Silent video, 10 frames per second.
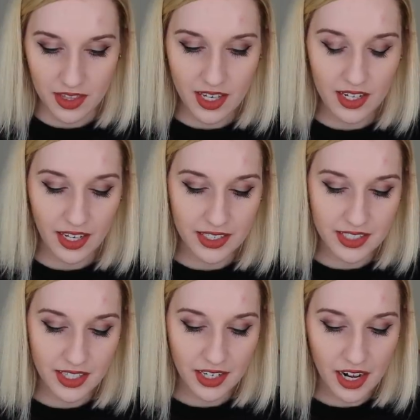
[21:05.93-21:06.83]
The next
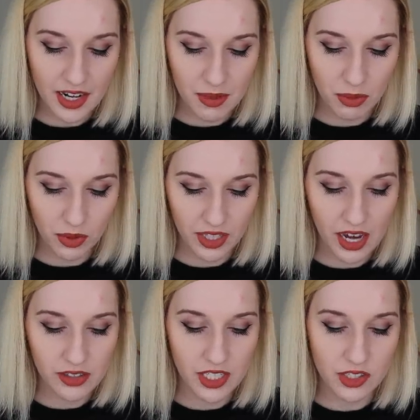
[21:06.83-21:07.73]
thing that I am pulling
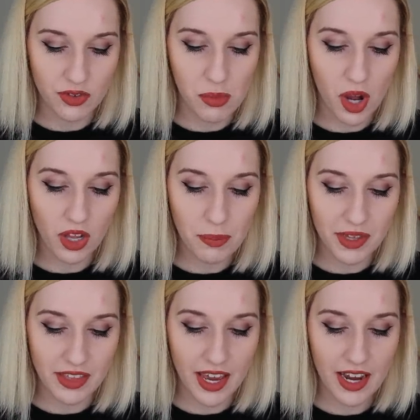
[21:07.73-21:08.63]
out is from All Up
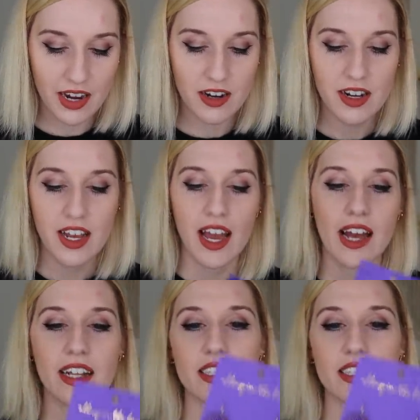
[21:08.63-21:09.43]
in the Hair and